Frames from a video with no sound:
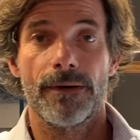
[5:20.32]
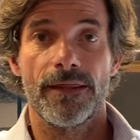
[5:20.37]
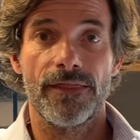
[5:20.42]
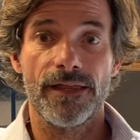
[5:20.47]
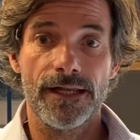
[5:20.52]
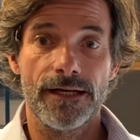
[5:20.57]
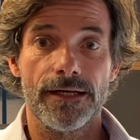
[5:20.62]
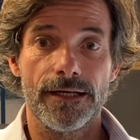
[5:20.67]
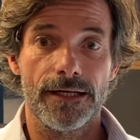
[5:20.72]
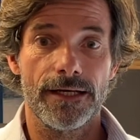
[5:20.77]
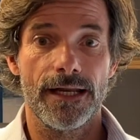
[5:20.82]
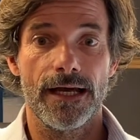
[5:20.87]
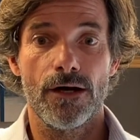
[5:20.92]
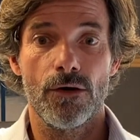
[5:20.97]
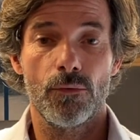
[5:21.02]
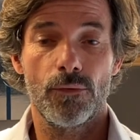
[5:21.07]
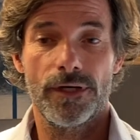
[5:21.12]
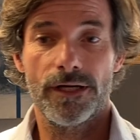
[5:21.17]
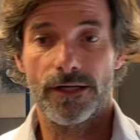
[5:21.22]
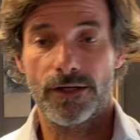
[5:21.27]
then now
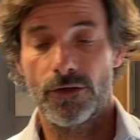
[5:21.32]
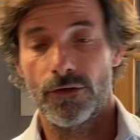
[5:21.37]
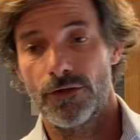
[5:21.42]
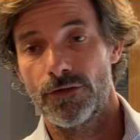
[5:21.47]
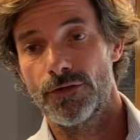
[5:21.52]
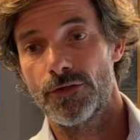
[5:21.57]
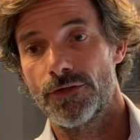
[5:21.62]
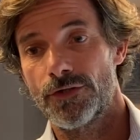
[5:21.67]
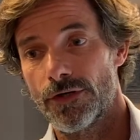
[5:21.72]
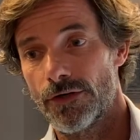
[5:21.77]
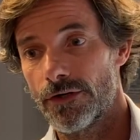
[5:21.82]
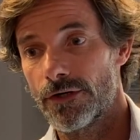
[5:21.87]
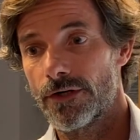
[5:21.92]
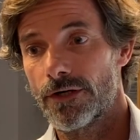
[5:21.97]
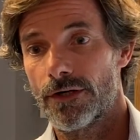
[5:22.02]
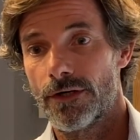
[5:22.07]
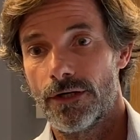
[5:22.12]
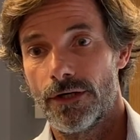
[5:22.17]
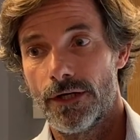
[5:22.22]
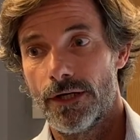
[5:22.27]
we are going to talk
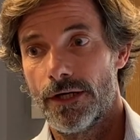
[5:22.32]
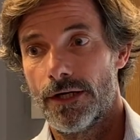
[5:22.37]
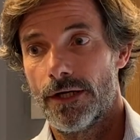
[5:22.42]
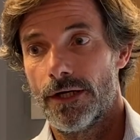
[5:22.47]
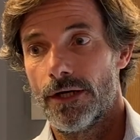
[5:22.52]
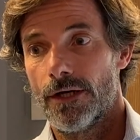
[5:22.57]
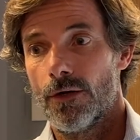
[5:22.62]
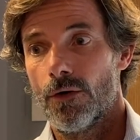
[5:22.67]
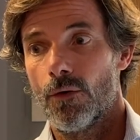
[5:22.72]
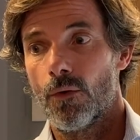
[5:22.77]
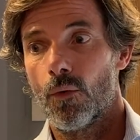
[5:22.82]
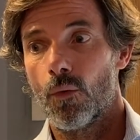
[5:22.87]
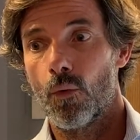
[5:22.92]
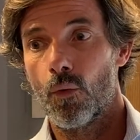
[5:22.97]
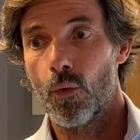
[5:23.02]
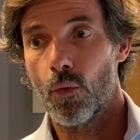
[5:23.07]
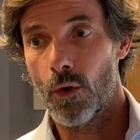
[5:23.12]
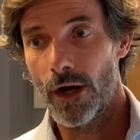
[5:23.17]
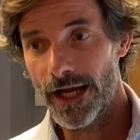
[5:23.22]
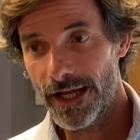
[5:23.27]

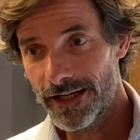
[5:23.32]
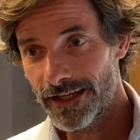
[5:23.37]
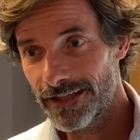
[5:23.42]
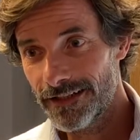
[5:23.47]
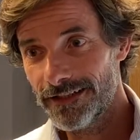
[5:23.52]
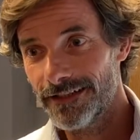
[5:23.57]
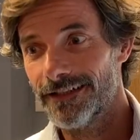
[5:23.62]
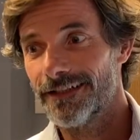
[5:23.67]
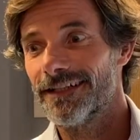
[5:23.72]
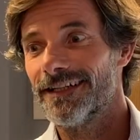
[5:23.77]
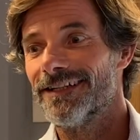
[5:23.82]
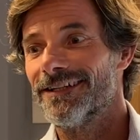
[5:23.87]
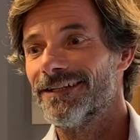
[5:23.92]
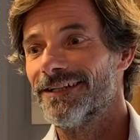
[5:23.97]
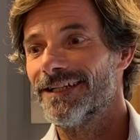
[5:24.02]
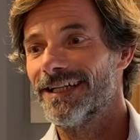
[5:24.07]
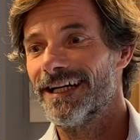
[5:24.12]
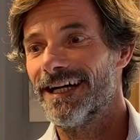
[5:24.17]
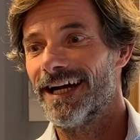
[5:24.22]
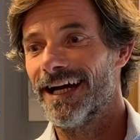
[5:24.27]
when
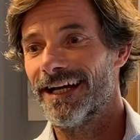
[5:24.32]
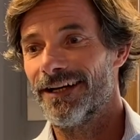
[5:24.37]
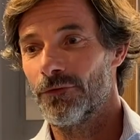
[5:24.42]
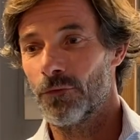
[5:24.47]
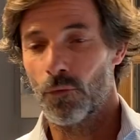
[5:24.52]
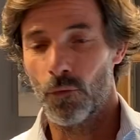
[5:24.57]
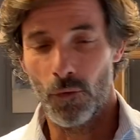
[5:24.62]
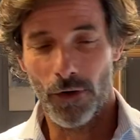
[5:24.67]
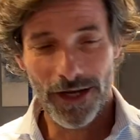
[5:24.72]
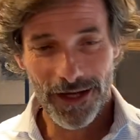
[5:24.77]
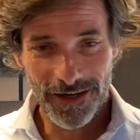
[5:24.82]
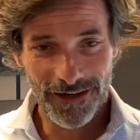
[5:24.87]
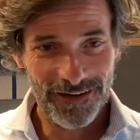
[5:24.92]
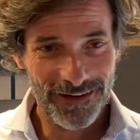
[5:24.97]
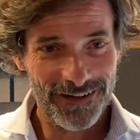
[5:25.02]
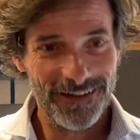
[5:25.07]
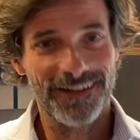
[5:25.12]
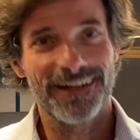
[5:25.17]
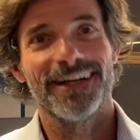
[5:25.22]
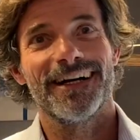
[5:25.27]
and
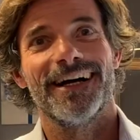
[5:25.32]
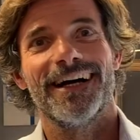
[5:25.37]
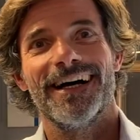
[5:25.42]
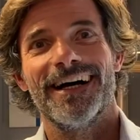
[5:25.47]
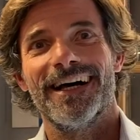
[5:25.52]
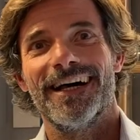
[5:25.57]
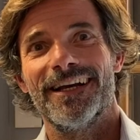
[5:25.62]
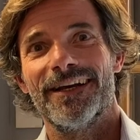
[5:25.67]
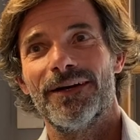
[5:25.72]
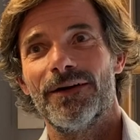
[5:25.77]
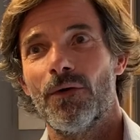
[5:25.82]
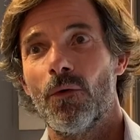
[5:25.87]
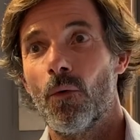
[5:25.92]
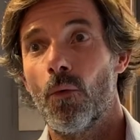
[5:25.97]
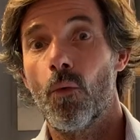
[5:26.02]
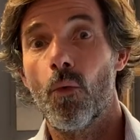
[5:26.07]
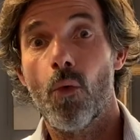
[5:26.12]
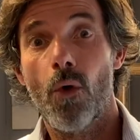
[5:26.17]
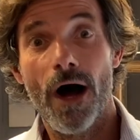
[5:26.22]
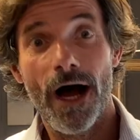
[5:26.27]
where
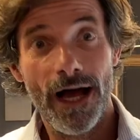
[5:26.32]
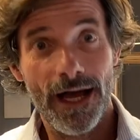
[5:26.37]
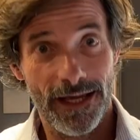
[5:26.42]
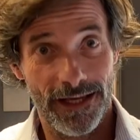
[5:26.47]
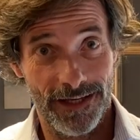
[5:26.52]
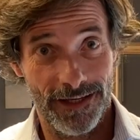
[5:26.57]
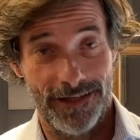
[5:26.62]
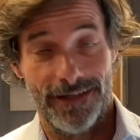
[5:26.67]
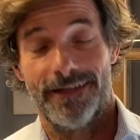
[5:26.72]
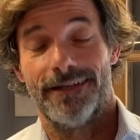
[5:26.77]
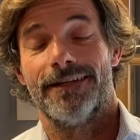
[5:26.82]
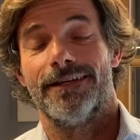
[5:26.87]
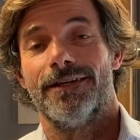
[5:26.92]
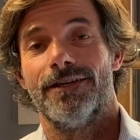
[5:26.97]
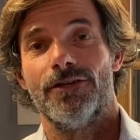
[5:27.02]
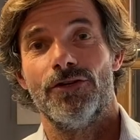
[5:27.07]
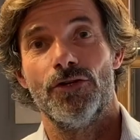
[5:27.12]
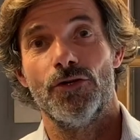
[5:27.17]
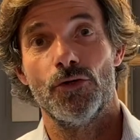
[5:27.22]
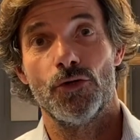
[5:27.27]
and why
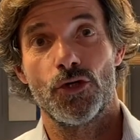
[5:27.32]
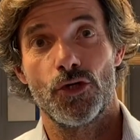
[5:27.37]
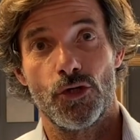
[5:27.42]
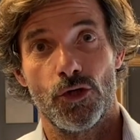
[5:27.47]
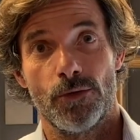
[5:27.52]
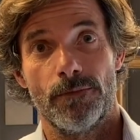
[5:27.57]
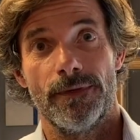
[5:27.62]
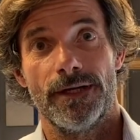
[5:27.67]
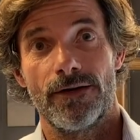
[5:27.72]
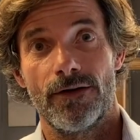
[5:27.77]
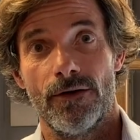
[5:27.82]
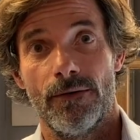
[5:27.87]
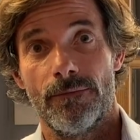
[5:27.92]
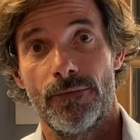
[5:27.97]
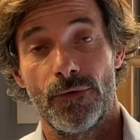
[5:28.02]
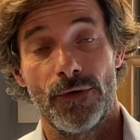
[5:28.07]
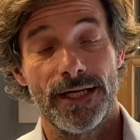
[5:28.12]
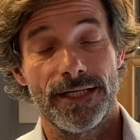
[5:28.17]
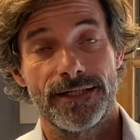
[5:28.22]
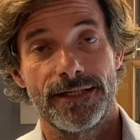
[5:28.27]
you should become
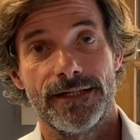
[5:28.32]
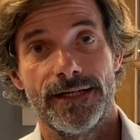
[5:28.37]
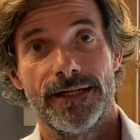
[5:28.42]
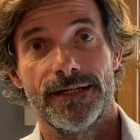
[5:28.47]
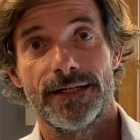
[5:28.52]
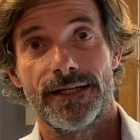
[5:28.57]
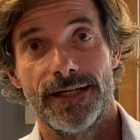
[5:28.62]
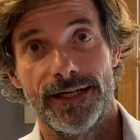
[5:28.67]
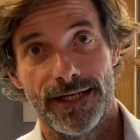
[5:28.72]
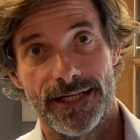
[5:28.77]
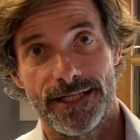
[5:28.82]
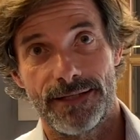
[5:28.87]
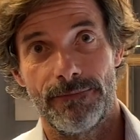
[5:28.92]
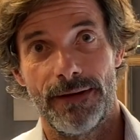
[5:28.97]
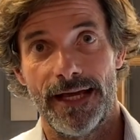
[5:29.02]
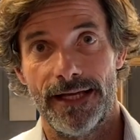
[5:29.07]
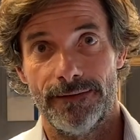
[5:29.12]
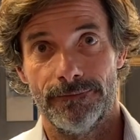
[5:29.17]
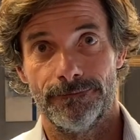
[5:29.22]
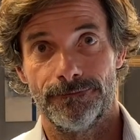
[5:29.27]
resident in
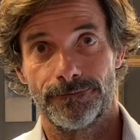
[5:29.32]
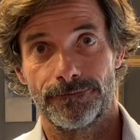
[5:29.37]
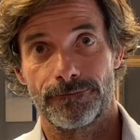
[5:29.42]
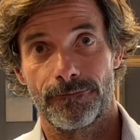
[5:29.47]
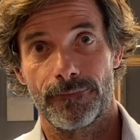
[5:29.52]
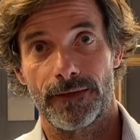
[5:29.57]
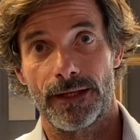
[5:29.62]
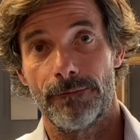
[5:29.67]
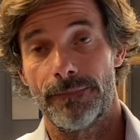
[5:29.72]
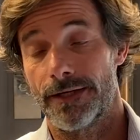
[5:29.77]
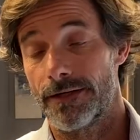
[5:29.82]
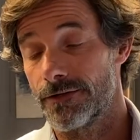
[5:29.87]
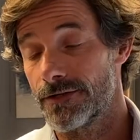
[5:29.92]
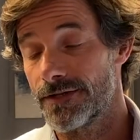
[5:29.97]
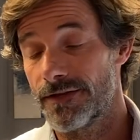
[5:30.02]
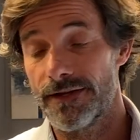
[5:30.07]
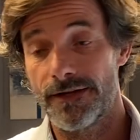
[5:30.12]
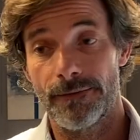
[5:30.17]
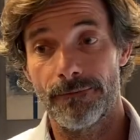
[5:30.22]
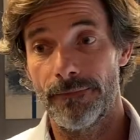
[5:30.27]
Spain. Because
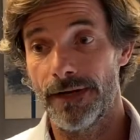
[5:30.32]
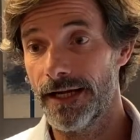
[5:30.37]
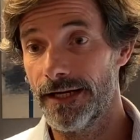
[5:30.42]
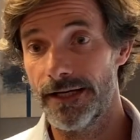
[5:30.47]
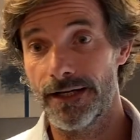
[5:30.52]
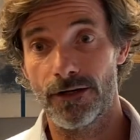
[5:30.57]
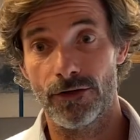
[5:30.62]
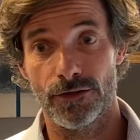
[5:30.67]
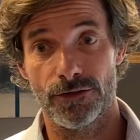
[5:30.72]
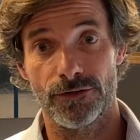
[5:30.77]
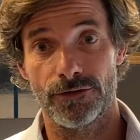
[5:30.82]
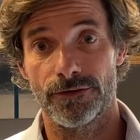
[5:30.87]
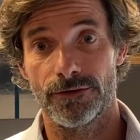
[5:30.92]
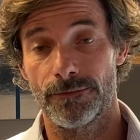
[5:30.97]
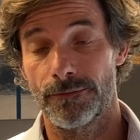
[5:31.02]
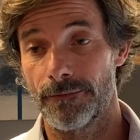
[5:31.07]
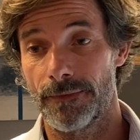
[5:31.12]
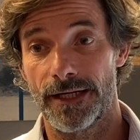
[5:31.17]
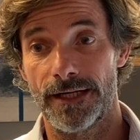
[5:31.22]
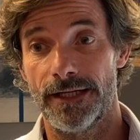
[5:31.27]
there are
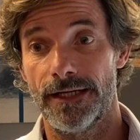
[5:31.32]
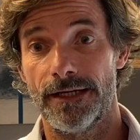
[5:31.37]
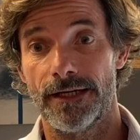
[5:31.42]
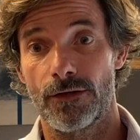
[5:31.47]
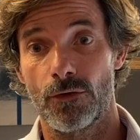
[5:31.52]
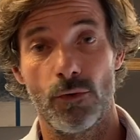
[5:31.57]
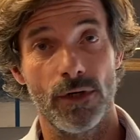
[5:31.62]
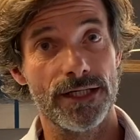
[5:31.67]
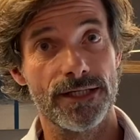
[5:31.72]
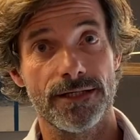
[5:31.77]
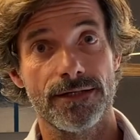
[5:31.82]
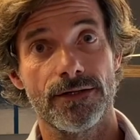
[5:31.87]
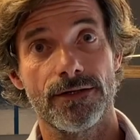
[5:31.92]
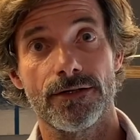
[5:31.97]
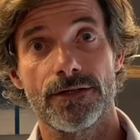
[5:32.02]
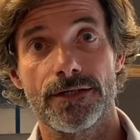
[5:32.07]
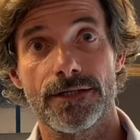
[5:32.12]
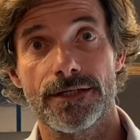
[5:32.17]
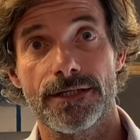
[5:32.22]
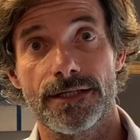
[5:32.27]
many
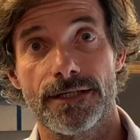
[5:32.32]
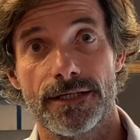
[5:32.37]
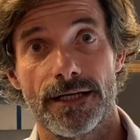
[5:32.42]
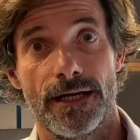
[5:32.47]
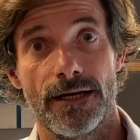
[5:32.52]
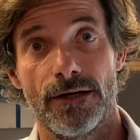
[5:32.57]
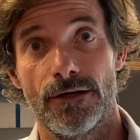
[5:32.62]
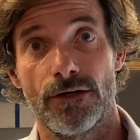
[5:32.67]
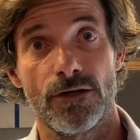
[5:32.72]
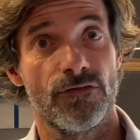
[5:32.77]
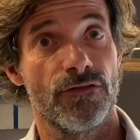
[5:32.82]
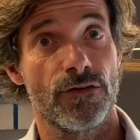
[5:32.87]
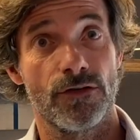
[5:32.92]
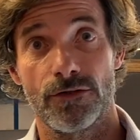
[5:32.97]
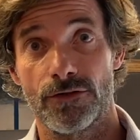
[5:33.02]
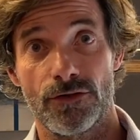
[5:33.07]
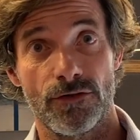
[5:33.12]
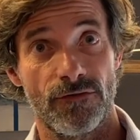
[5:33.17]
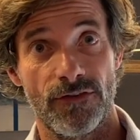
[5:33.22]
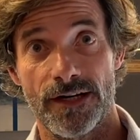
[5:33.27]
questions, a lot of
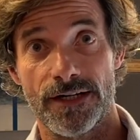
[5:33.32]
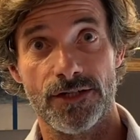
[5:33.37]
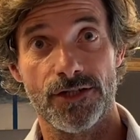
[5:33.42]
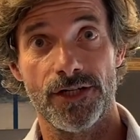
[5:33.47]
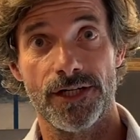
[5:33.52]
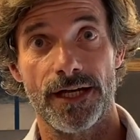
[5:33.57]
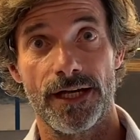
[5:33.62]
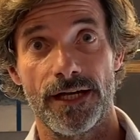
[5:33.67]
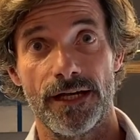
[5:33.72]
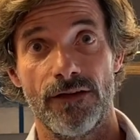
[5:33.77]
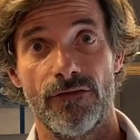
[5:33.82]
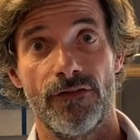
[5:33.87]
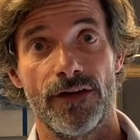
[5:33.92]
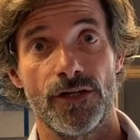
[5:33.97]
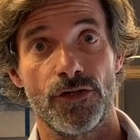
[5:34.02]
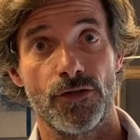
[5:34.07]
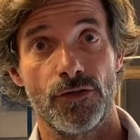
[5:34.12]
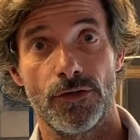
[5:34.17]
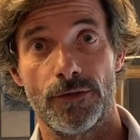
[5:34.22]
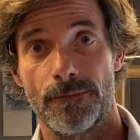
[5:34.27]
controversy if I
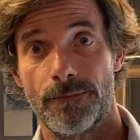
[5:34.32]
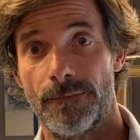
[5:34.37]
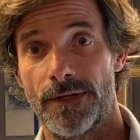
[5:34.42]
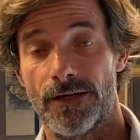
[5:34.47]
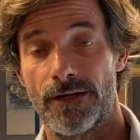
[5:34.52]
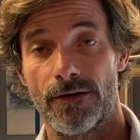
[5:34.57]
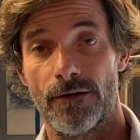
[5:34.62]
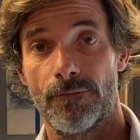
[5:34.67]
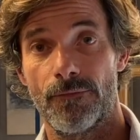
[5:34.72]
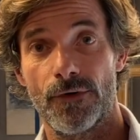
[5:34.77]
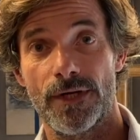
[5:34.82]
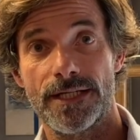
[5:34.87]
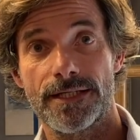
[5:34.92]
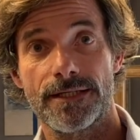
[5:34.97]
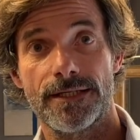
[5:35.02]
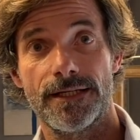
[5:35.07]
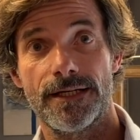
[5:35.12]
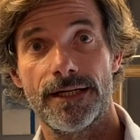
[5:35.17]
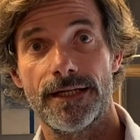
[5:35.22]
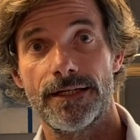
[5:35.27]
should become
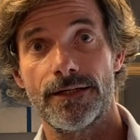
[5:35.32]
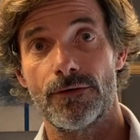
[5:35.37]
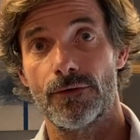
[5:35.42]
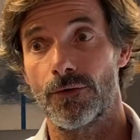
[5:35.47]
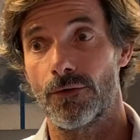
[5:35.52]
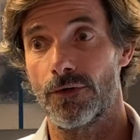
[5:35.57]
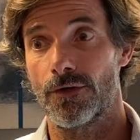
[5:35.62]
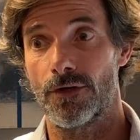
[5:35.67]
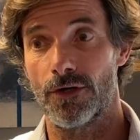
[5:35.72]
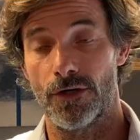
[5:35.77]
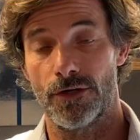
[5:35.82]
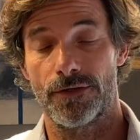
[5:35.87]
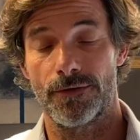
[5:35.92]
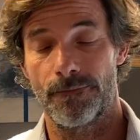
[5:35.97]
resident or not.